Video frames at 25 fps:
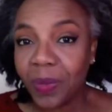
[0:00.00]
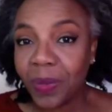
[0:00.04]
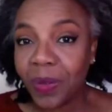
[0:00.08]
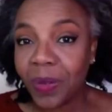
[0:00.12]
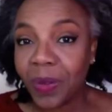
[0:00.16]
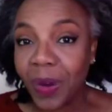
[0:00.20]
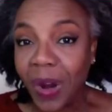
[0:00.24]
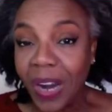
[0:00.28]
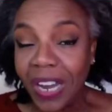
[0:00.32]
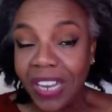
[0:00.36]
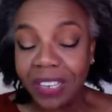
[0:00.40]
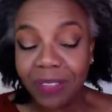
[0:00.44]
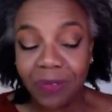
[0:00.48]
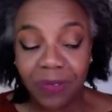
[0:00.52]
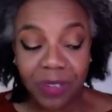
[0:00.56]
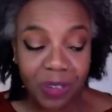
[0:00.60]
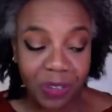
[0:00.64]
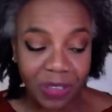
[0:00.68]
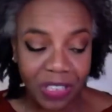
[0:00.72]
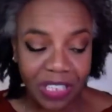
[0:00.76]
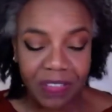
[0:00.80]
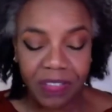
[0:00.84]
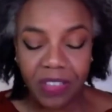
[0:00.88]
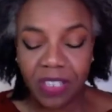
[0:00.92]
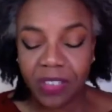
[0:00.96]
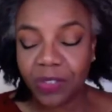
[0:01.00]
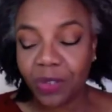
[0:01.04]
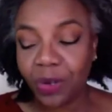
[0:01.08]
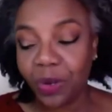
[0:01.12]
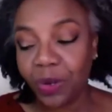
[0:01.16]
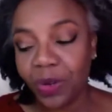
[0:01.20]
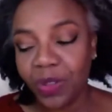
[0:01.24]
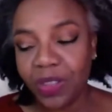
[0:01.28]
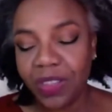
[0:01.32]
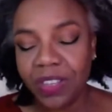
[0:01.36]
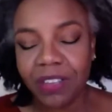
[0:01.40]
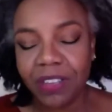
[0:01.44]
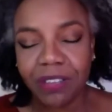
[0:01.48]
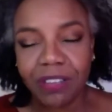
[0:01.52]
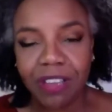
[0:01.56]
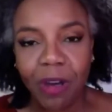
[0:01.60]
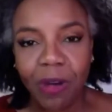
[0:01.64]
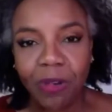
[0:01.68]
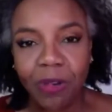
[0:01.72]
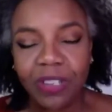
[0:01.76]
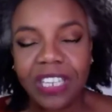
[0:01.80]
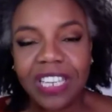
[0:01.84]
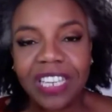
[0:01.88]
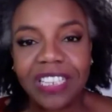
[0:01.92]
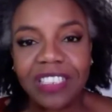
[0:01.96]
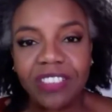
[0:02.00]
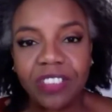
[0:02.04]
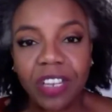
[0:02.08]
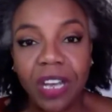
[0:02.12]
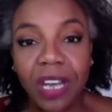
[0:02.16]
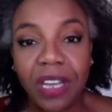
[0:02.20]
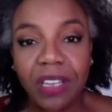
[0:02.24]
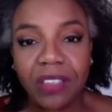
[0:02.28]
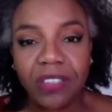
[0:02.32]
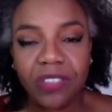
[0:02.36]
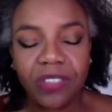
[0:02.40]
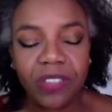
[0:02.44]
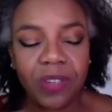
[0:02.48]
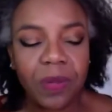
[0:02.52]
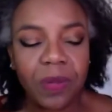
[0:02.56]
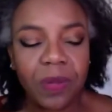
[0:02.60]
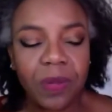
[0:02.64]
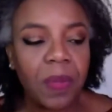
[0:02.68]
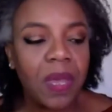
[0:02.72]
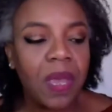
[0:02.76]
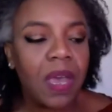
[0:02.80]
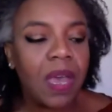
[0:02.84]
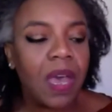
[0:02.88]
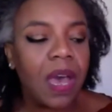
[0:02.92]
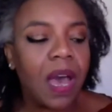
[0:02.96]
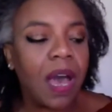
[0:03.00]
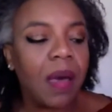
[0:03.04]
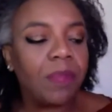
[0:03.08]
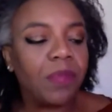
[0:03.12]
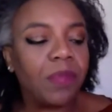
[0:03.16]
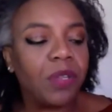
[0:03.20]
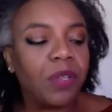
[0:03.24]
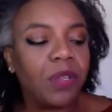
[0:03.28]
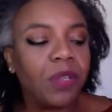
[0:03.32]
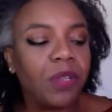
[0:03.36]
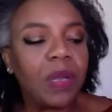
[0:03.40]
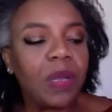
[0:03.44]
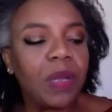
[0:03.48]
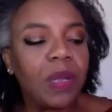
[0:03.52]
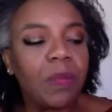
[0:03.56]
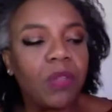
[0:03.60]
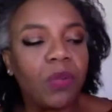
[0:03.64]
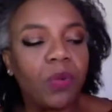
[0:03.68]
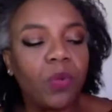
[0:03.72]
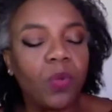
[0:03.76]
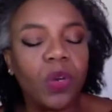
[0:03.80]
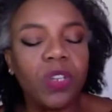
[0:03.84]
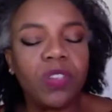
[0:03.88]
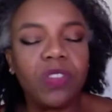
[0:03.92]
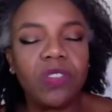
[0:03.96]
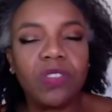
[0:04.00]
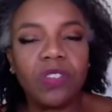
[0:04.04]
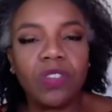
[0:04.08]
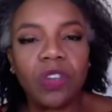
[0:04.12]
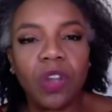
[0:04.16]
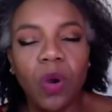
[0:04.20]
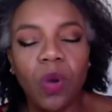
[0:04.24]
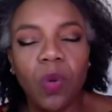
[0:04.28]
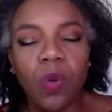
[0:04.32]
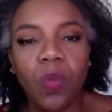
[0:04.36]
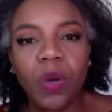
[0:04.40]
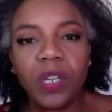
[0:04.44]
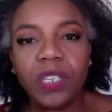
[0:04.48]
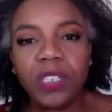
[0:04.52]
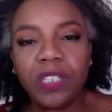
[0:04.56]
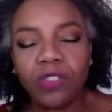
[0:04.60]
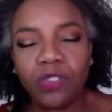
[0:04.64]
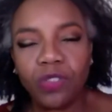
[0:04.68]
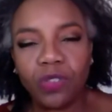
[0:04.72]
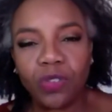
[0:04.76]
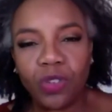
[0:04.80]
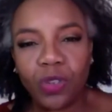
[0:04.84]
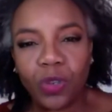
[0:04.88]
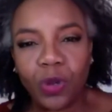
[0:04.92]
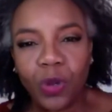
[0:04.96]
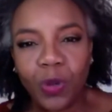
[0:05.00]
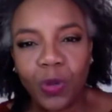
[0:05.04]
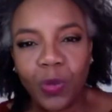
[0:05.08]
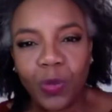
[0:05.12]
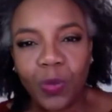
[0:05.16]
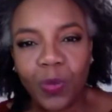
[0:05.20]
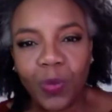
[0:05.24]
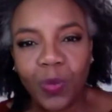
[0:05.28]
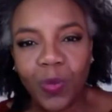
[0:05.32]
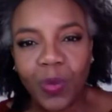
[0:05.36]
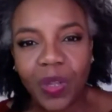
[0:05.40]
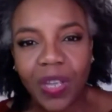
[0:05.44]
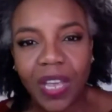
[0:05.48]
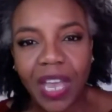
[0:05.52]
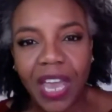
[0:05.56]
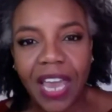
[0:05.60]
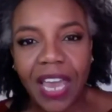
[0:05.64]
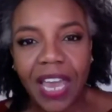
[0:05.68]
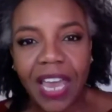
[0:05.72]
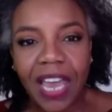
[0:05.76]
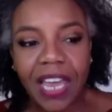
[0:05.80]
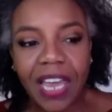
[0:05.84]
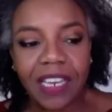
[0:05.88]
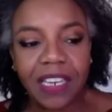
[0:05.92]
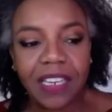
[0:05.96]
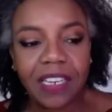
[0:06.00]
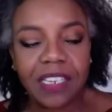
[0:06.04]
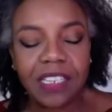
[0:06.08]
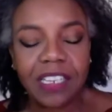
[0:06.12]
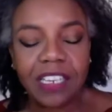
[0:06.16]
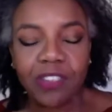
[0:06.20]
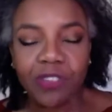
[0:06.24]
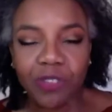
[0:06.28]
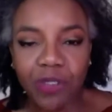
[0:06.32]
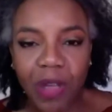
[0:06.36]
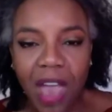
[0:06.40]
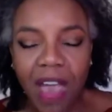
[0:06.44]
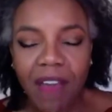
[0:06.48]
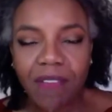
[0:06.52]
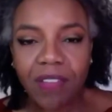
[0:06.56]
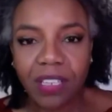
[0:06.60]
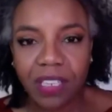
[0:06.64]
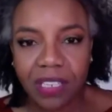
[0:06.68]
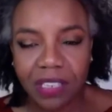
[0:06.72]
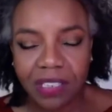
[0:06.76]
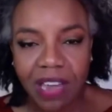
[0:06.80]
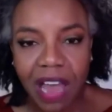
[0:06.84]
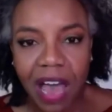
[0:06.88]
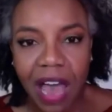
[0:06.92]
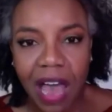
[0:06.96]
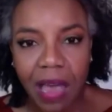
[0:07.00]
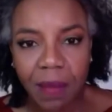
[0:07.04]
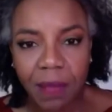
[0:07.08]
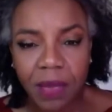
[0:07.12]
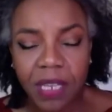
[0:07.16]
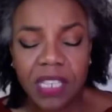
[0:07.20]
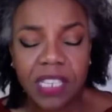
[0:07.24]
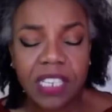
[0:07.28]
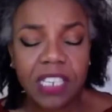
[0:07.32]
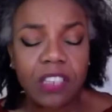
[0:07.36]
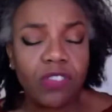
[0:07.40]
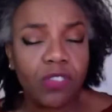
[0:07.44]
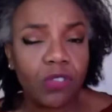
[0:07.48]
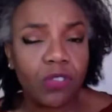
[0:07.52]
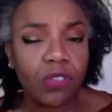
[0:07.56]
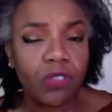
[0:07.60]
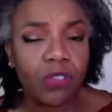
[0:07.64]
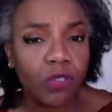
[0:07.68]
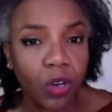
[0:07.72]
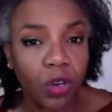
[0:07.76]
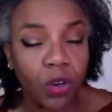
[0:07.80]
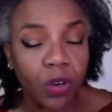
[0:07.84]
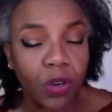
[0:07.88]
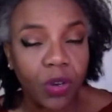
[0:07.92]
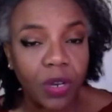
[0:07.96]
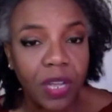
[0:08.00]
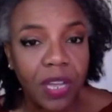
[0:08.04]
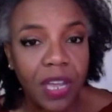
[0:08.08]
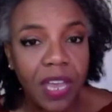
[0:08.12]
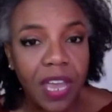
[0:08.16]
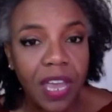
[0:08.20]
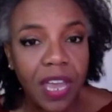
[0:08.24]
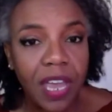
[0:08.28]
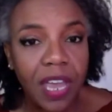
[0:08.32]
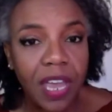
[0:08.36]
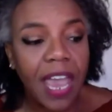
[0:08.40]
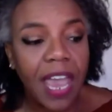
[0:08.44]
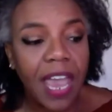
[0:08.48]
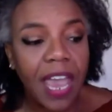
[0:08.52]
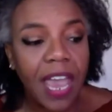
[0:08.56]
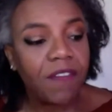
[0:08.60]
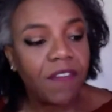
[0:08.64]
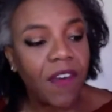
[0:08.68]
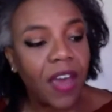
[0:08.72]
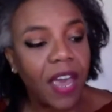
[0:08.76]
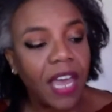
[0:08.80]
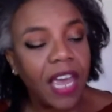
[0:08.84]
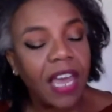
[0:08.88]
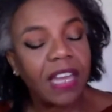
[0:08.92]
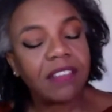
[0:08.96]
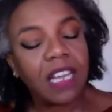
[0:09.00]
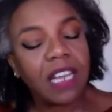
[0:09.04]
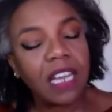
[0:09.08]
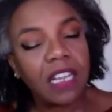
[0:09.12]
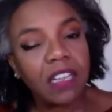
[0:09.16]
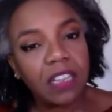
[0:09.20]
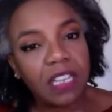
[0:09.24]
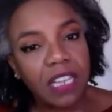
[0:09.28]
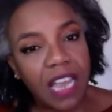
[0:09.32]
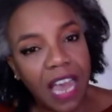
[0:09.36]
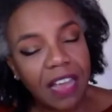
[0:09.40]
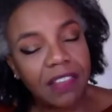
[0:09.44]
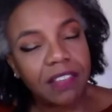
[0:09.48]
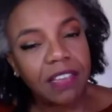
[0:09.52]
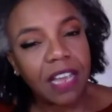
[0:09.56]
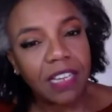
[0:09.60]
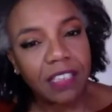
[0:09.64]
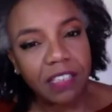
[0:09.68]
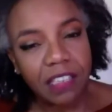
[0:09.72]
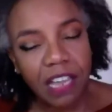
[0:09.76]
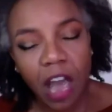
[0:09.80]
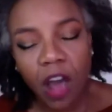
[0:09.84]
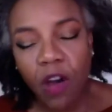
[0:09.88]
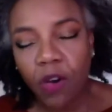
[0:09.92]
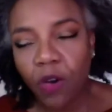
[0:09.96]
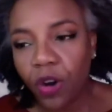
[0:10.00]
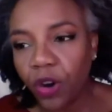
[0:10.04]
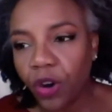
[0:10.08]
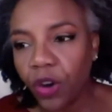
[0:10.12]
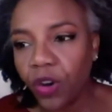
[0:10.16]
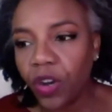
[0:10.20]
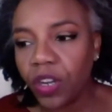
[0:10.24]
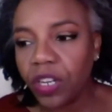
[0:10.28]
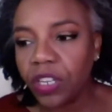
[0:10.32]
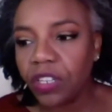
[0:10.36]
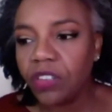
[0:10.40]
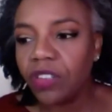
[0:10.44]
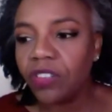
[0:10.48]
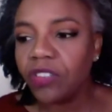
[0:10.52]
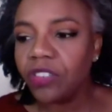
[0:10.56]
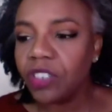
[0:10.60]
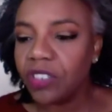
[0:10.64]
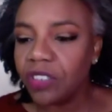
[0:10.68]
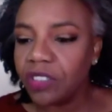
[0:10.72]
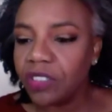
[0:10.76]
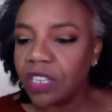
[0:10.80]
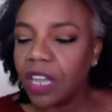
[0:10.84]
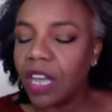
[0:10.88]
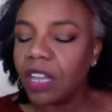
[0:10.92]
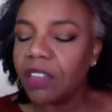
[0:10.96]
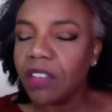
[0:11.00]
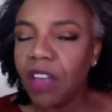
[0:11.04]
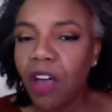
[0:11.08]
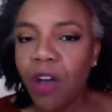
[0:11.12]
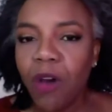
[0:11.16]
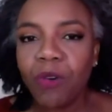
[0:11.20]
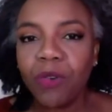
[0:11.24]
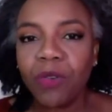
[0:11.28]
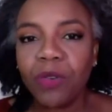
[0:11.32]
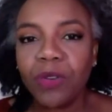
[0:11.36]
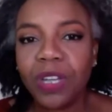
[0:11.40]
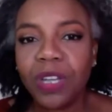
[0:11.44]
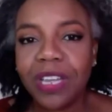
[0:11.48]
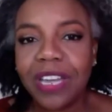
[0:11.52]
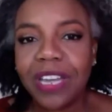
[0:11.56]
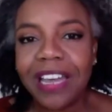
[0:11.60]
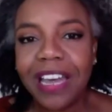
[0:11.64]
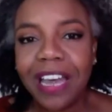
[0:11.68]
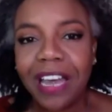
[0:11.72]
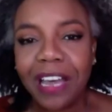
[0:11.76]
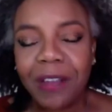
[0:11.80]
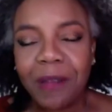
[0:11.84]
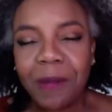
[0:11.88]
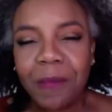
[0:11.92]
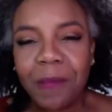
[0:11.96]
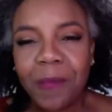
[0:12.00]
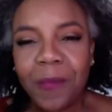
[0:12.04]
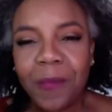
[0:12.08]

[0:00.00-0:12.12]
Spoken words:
right? When you leave this earth, you go to get judged. The great mother wants to know, what did you do? And did you have a good time? And did you learn? And if as I tell her and she says, oh, good,